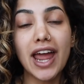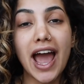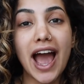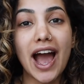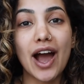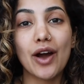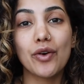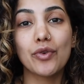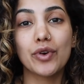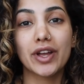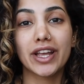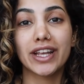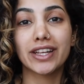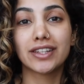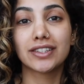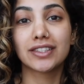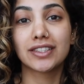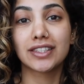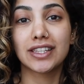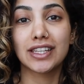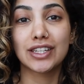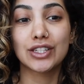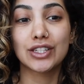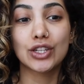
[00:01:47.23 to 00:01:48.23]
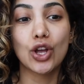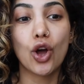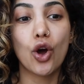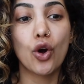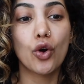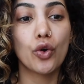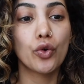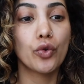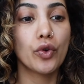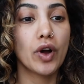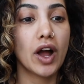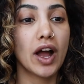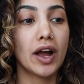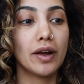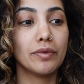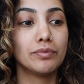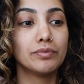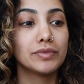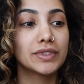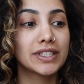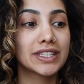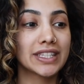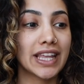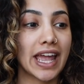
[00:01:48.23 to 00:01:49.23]
How is this whole
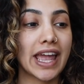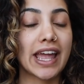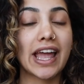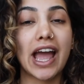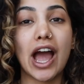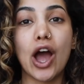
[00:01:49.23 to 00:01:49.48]
staying